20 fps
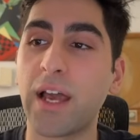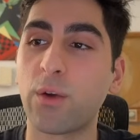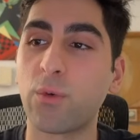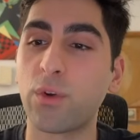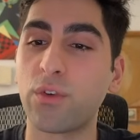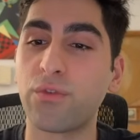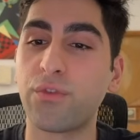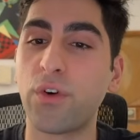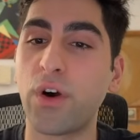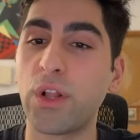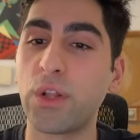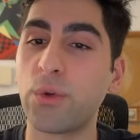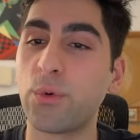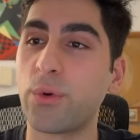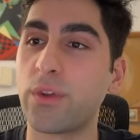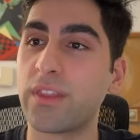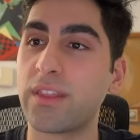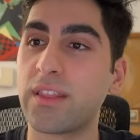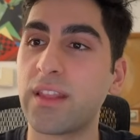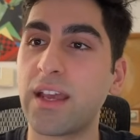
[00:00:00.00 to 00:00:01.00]
would follow
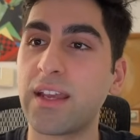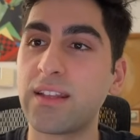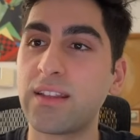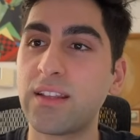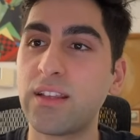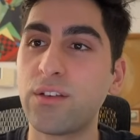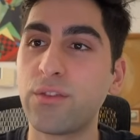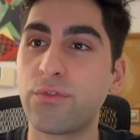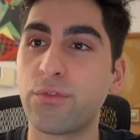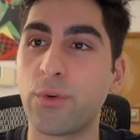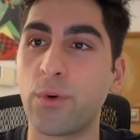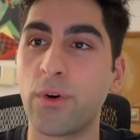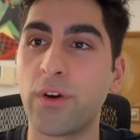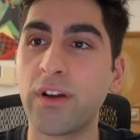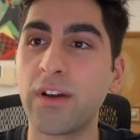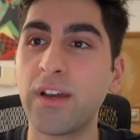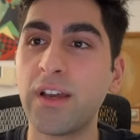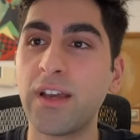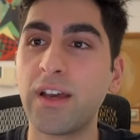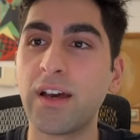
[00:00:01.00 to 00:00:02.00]
with knight
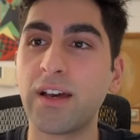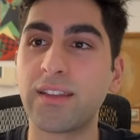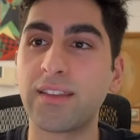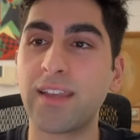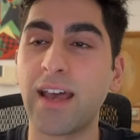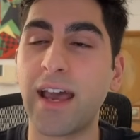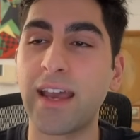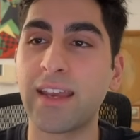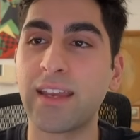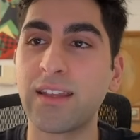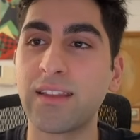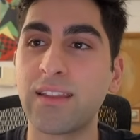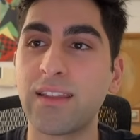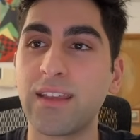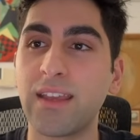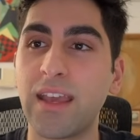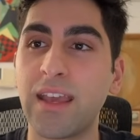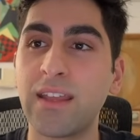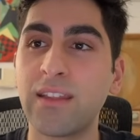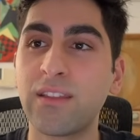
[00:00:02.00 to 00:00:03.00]
d4, attacking
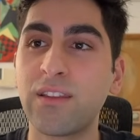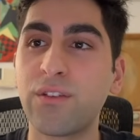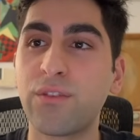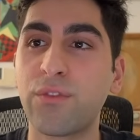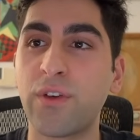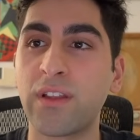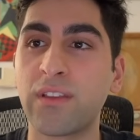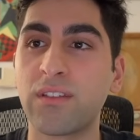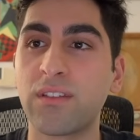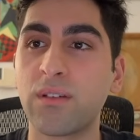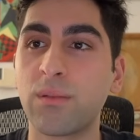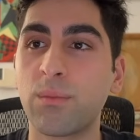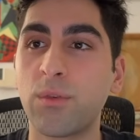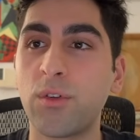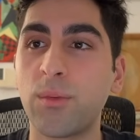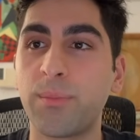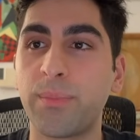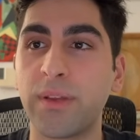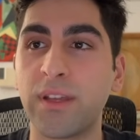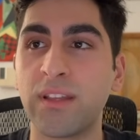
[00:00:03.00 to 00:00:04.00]
the
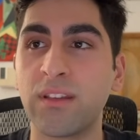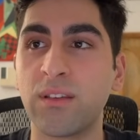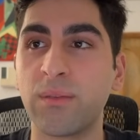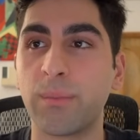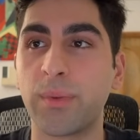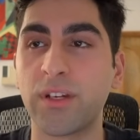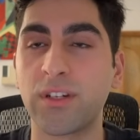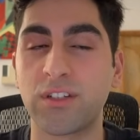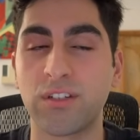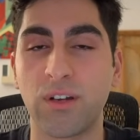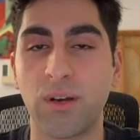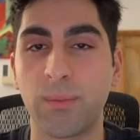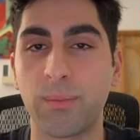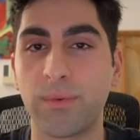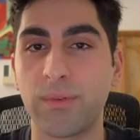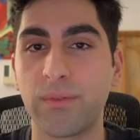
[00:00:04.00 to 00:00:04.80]
indefensible pinned bishop.